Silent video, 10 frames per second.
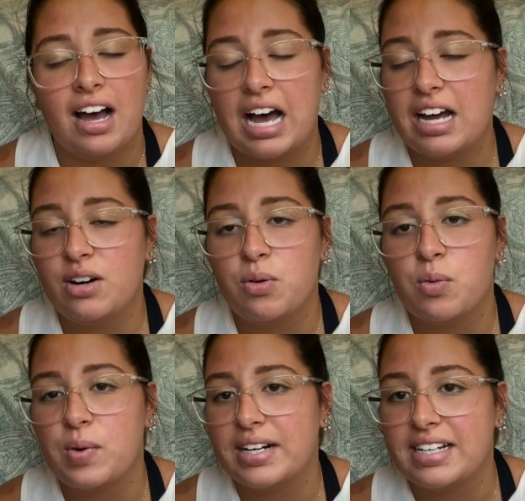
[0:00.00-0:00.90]
I don't
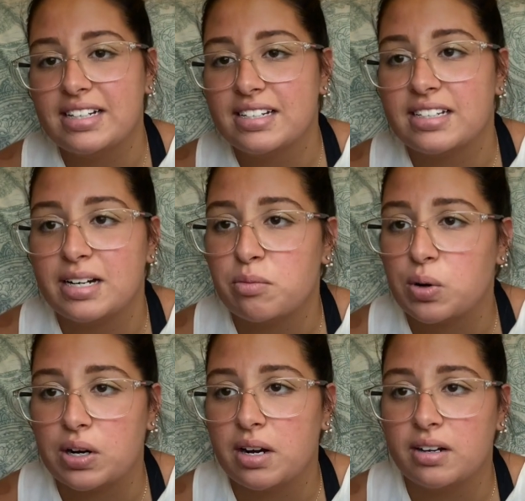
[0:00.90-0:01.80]
want to eat this
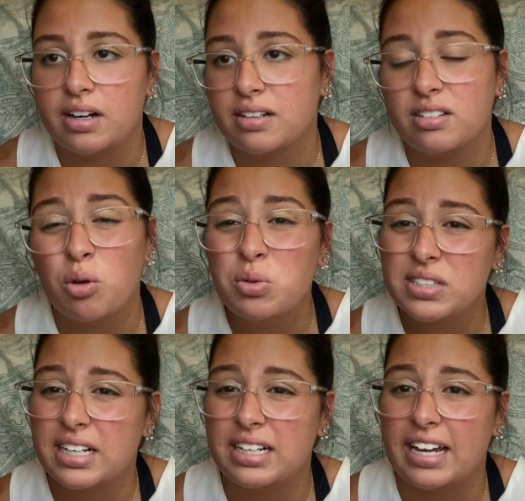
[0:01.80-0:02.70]
anymore. It
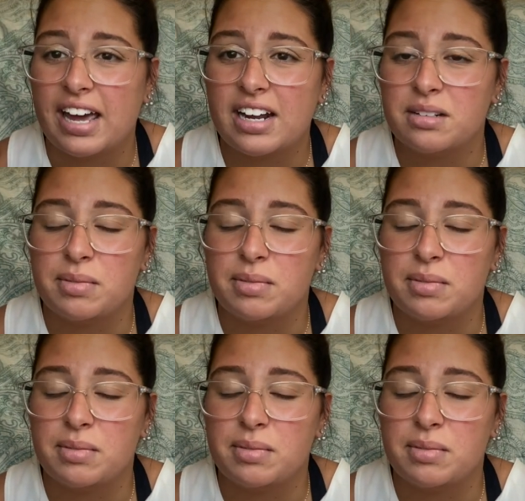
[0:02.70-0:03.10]
almost like gagged